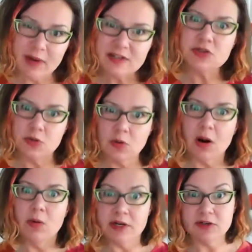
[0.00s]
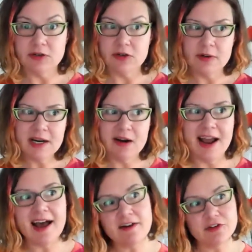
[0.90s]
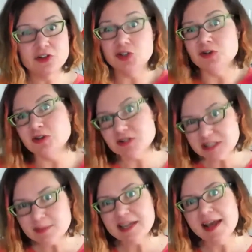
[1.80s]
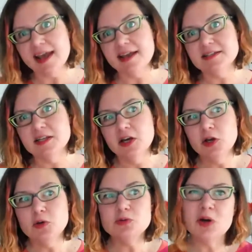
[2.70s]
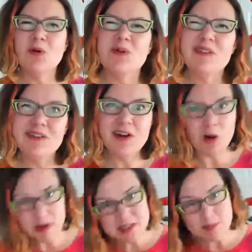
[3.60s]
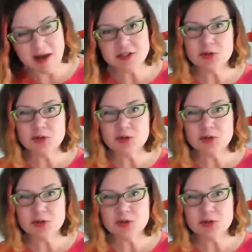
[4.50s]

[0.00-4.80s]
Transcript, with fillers: as you grow in your career, have junior DBAs who don't know as much,